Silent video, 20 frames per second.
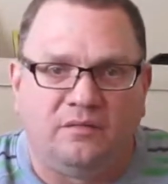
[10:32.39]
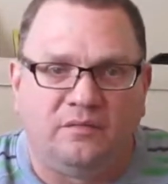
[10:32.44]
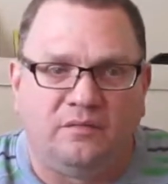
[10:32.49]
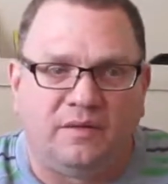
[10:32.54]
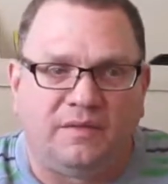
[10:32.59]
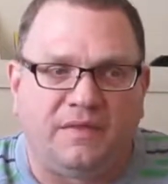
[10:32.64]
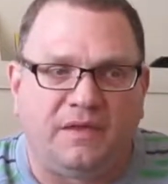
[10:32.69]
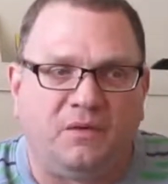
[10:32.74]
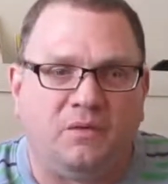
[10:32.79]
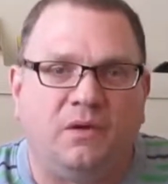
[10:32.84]

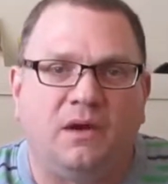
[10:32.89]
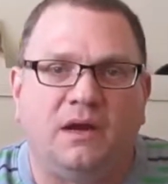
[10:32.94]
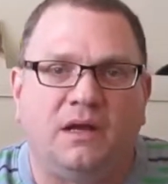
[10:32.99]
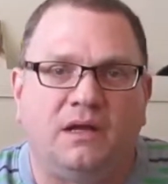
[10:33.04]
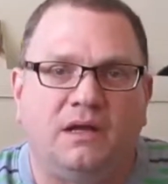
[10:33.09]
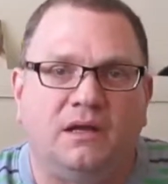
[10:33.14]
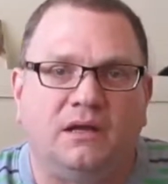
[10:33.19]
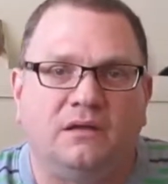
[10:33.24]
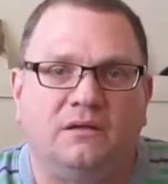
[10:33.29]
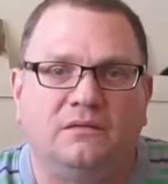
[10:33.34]
But they
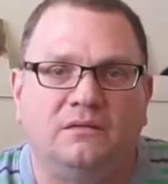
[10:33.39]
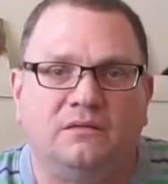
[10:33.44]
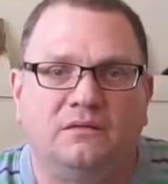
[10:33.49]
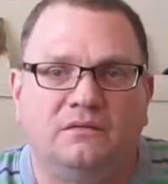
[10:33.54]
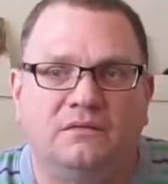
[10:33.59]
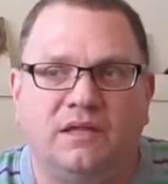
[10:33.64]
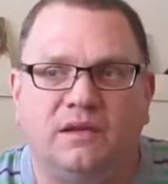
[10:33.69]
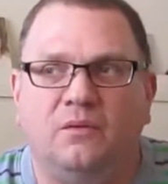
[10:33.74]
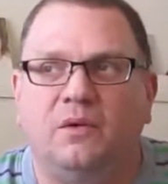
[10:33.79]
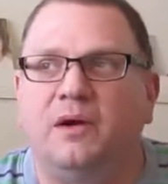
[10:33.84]

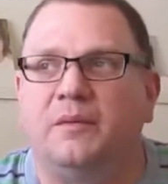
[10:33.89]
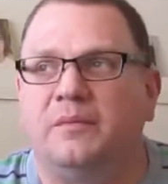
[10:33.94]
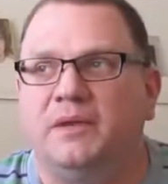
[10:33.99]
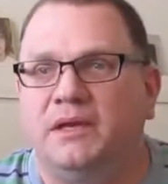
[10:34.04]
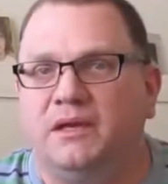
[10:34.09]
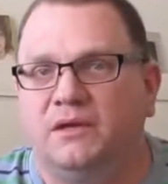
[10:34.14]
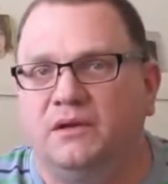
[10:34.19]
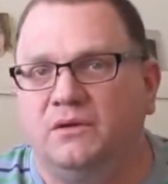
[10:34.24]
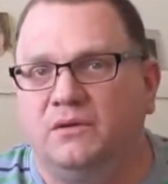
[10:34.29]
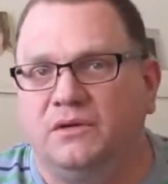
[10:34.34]
want me
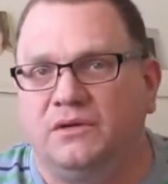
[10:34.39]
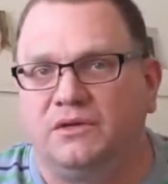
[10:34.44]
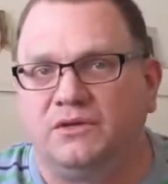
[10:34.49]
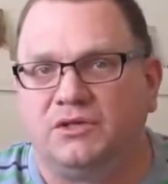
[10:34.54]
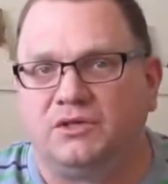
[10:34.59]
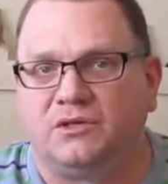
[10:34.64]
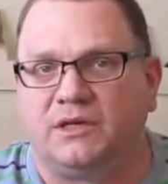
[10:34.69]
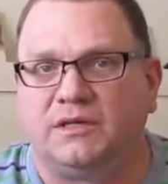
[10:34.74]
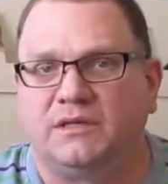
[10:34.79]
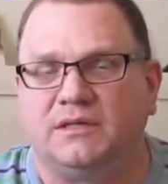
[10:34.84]
to go and do
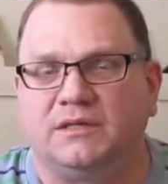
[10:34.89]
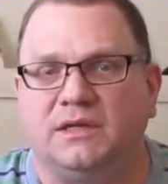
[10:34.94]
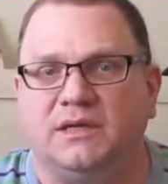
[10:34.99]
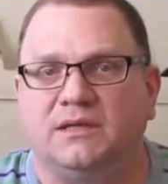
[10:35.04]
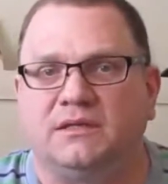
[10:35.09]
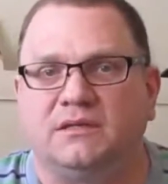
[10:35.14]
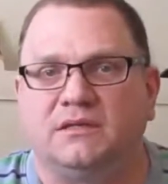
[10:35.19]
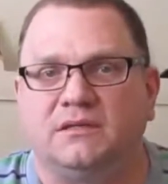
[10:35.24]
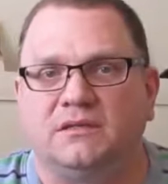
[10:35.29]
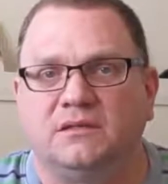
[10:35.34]
stress
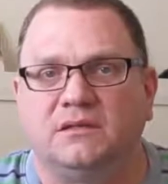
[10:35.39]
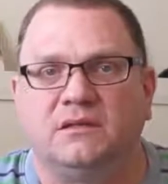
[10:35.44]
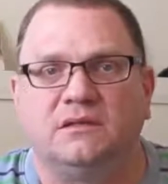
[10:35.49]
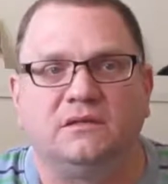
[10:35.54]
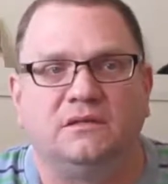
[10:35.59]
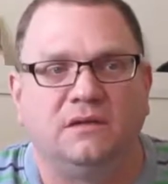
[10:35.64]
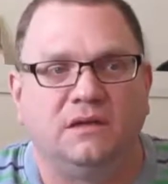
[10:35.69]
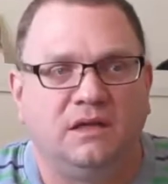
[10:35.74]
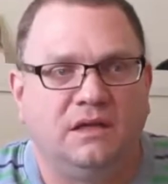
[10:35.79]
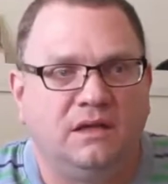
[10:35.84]
tests
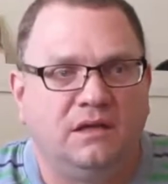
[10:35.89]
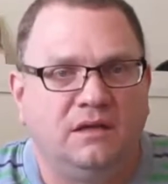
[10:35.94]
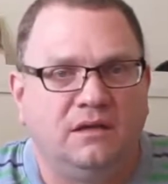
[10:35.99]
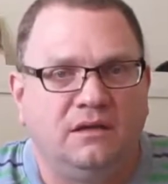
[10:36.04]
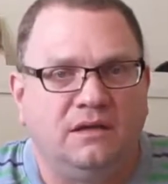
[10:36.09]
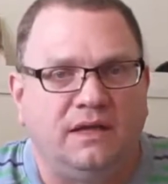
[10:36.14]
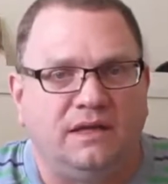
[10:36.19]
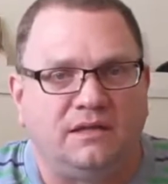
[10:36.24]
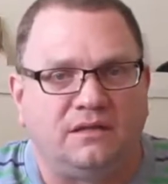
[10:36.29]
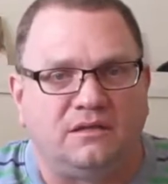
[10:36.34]

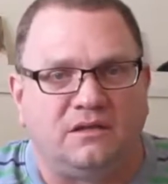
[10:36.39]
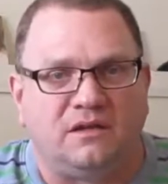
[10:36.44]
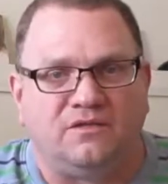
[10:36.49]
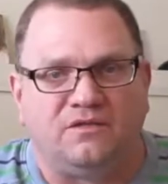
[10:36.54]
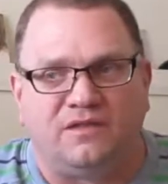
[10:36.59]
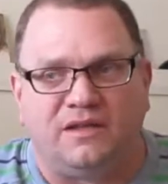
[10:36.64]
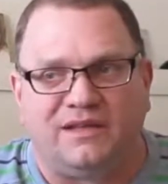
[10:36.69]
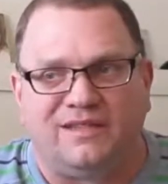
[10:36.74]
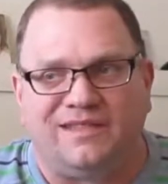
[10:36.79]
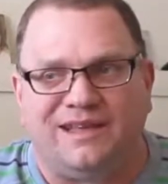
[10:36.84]
and
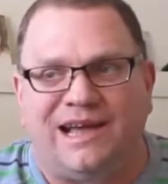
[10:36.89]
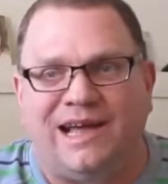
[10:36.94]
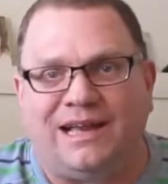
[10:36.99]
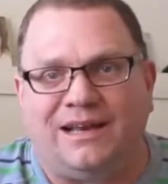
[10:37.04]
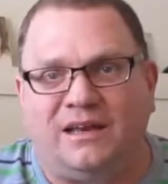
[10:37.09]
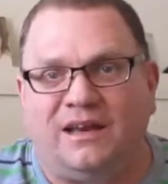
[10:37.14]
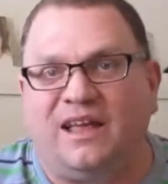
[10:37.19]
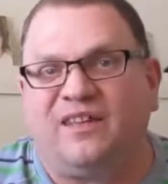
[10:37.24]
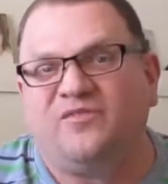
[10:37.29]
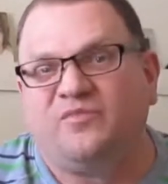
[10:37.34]
stuff like that.
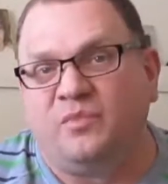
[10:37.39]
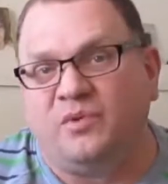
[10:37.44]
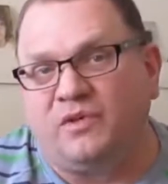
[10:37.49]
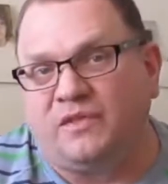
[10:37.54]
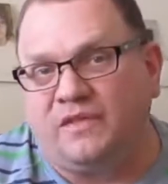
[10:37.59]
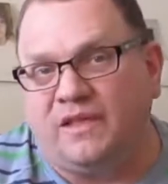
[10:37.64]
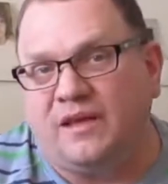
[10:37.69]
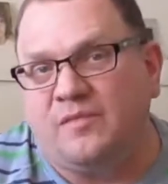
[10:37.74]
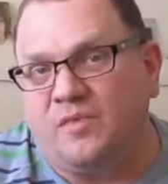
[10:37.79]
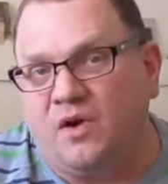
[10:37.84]
And I've
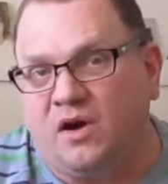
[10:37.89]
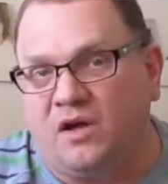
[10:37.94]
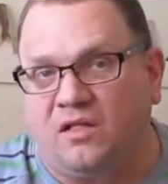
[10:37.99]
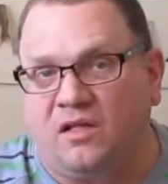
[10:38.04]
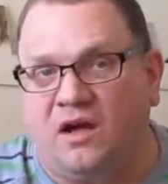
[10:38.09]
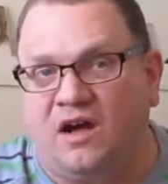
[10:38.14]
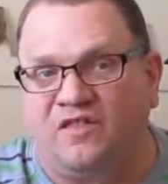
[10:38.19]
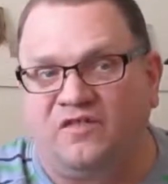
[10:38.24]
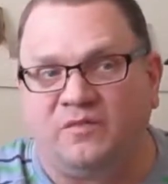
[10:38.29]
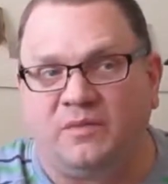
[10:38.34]
put them all
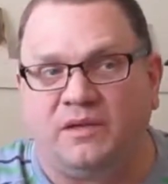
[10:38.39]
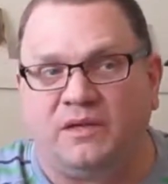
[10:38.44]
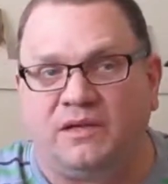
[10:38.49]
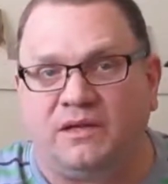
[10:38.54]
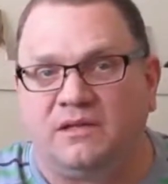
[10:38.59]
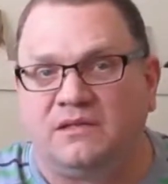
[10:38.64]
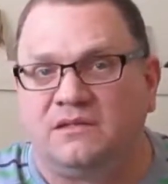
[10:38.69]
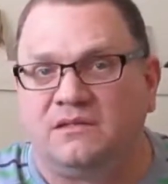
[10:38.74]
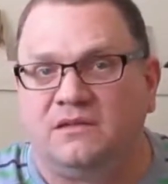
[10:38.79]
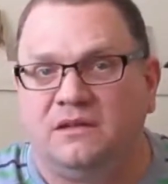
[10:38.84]
off
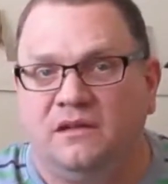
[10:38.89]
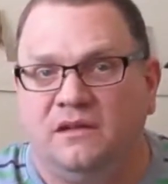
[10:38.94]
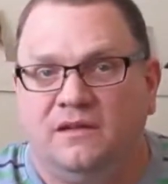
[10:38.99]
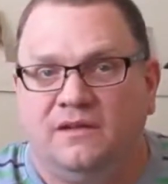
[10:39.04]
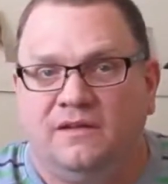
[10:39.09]
because